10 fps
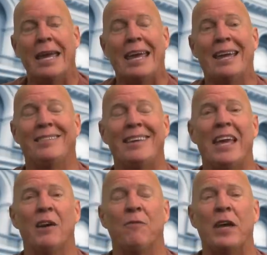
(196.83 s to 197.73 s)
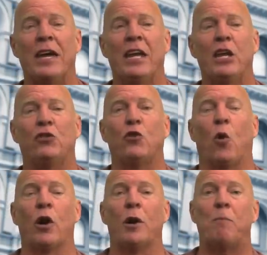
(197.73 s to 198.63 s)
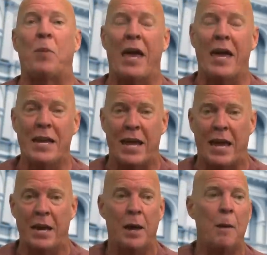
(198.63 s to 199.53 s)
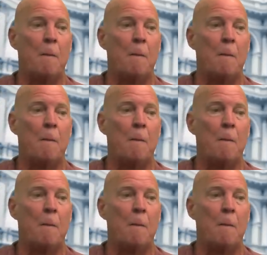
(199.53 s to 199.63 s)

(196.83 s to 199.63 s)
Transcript: is if it is your opinion